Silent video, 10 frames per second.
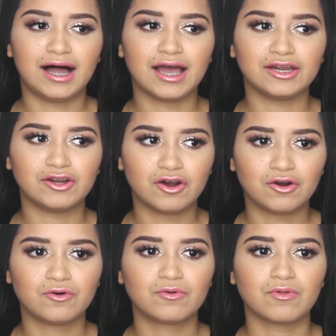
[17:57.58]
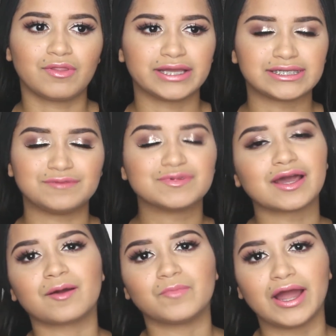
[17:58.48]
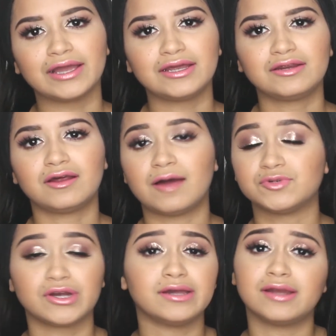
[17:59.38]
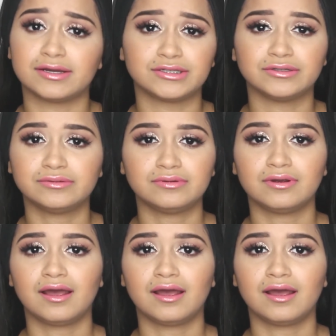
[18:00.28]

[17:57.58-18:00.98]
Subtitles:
I know that seems like I'm bragging. I'm trying not to.